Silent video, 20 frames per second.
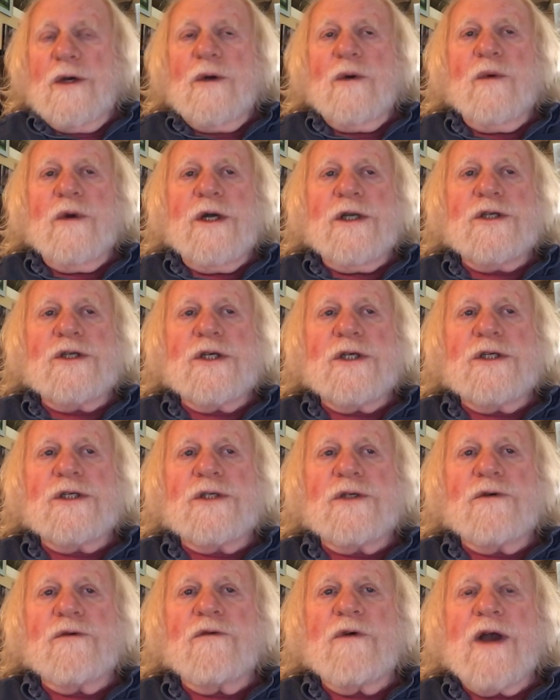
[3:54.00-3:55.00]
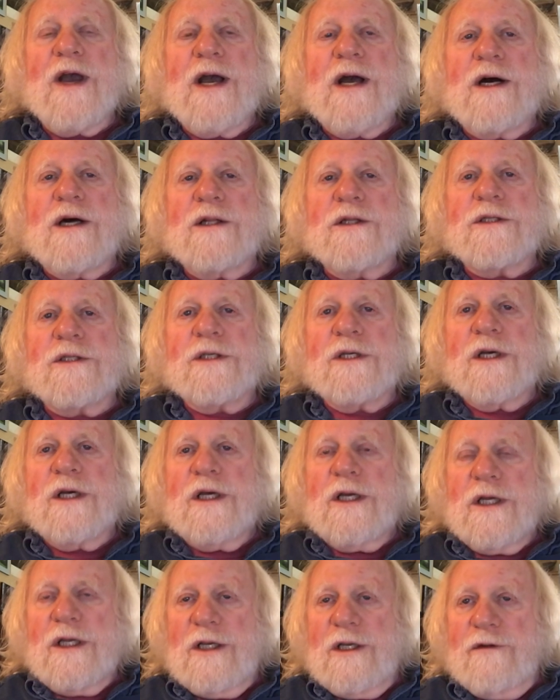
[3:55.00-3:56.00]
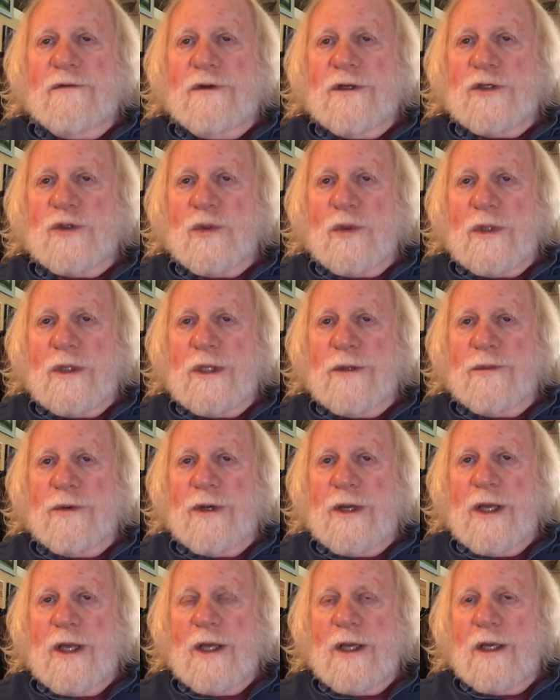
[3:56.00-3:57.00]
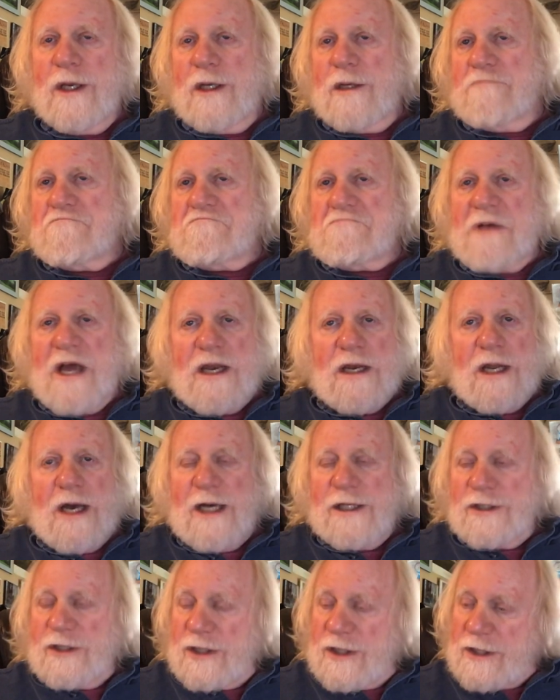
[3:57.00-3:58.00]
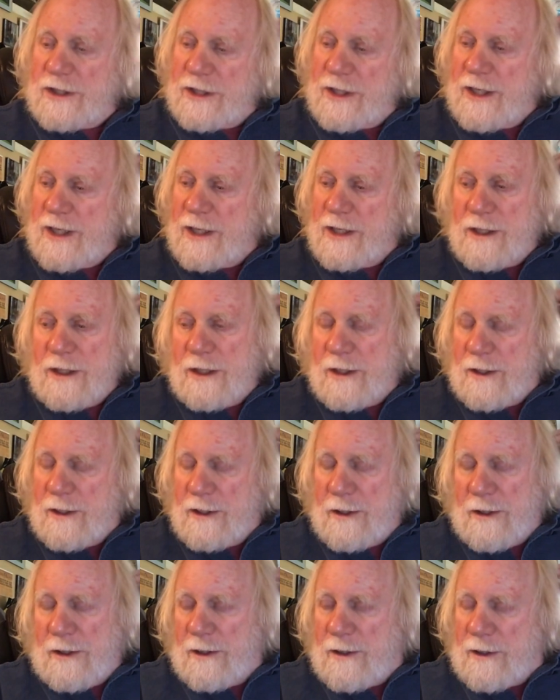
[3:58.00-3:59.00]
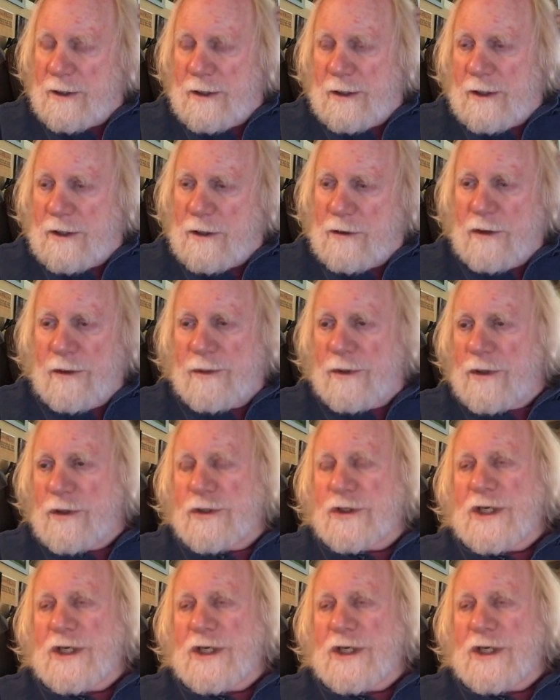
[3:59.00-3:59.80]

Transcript: which surround individual liberty, and not just in criminal